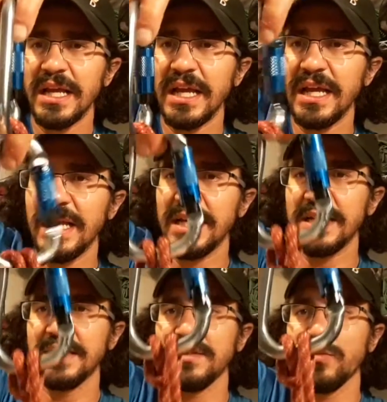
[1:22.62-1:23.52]

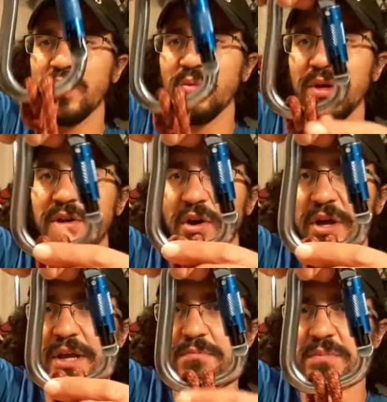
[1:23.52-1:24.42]
and what we call
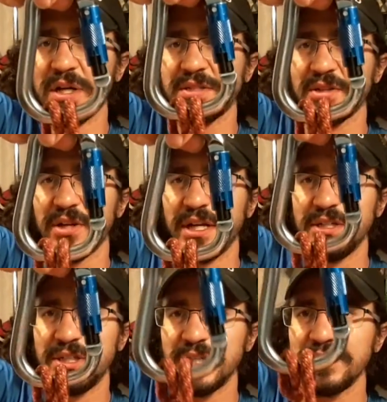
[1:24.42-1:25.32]
a Mansoor
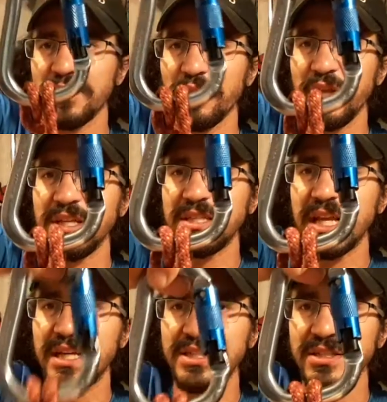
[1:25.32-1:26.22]
Hitch. And so this
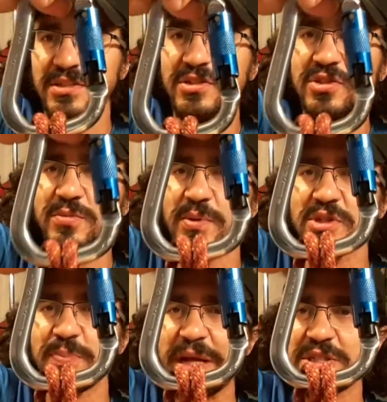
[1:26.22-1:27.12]
hitch is super
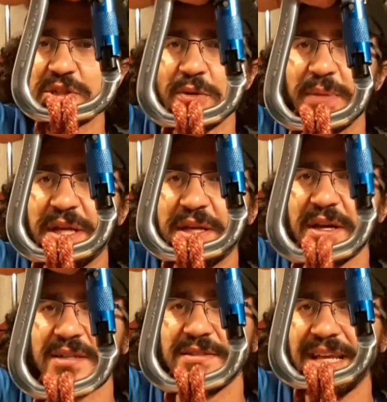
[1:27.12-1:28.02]
special
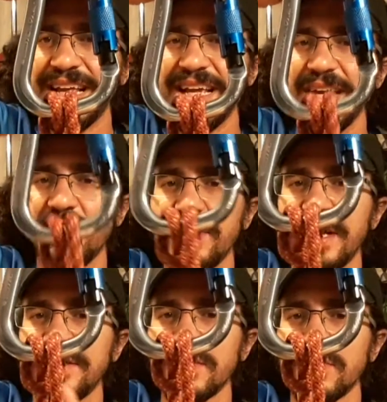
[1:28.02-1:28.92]
because it
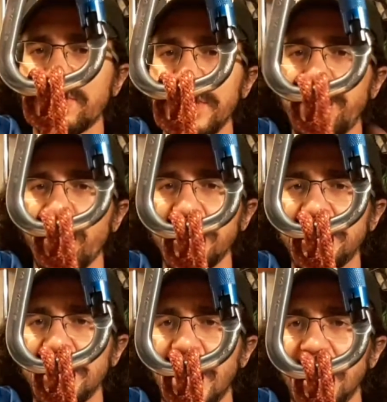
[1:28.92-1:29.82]
creates 3 points
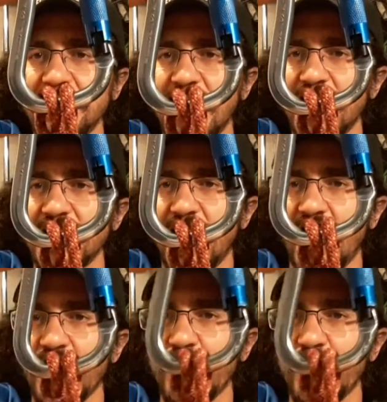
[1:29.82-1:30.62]
of contact on the